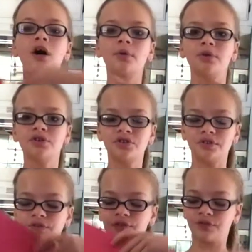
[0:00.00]
a bunch
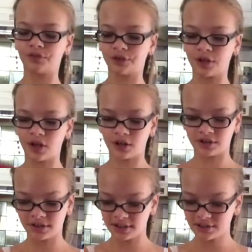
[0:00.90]
of different colors.
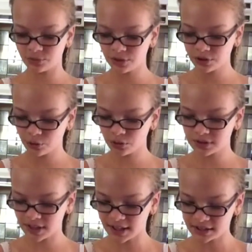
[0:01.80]
And that's really cool
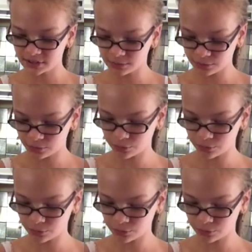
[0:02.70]
because it has some